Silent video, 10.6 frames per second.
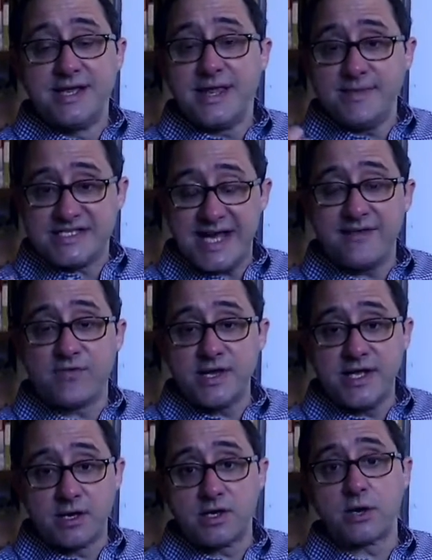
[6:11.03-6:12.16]
that means every
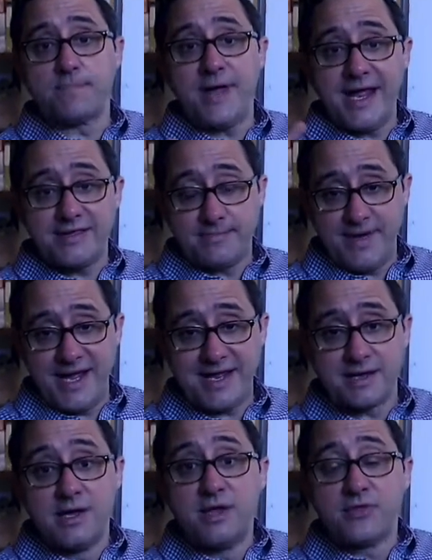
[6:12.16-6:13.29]
year you're paying the
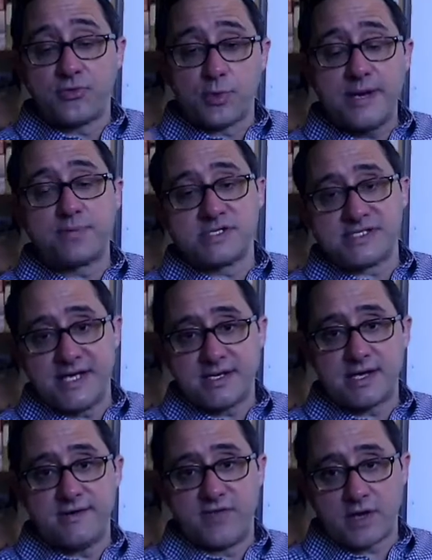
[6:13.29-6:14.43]
bank 3%
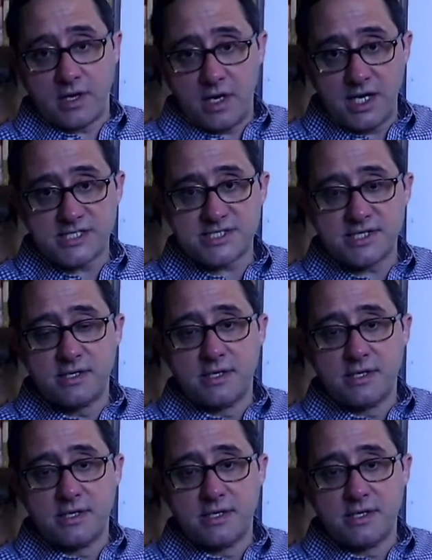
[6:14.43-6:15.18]
of the cost